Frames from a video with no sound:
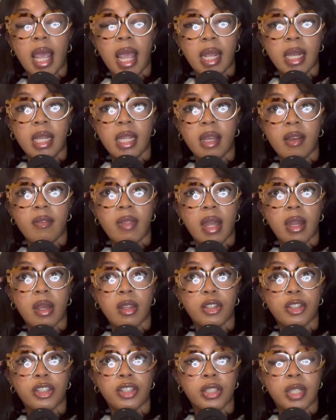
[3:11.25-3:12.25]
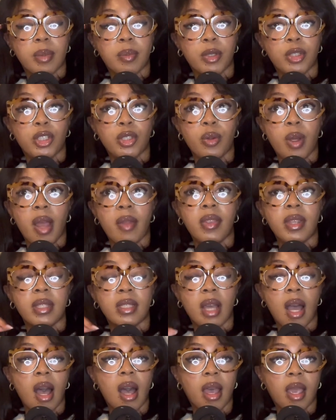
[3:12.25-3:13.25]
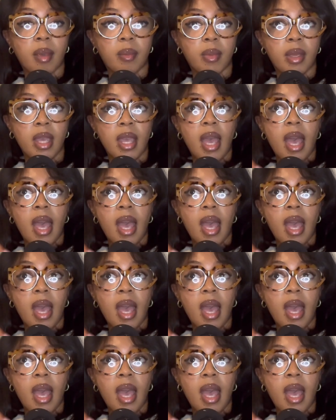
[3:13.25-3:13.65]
any of that other shit, but you had the time